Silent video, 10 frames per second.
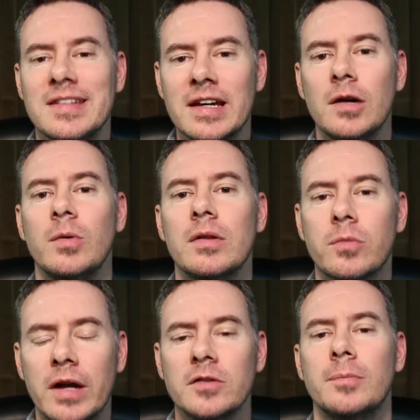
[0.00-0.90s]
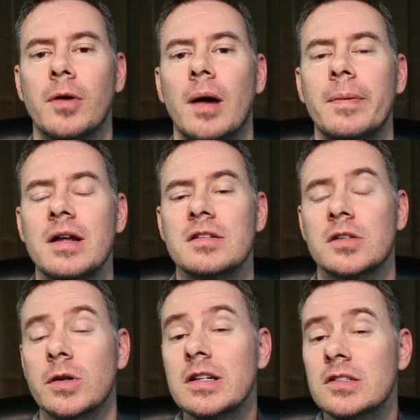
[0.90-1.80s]
deal with rental properties.
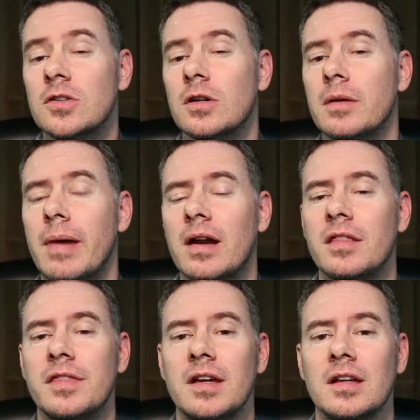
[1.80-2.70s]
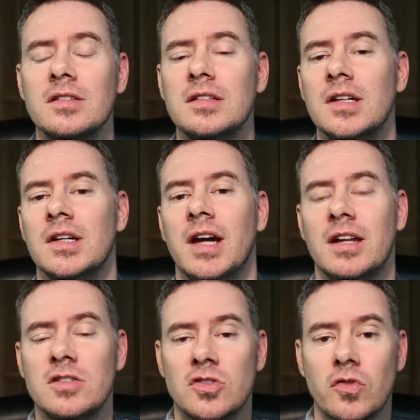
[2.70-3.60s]
There is a certain amount of things
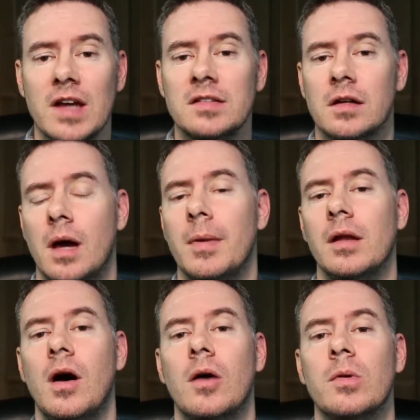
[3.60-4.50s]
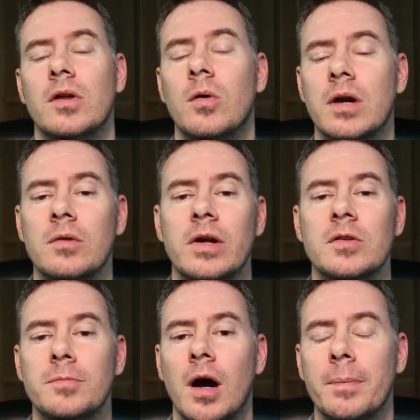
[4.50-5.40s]
and stress that come along with owning
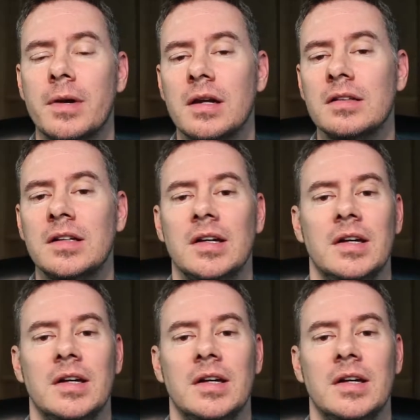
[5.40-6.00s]
rental properties.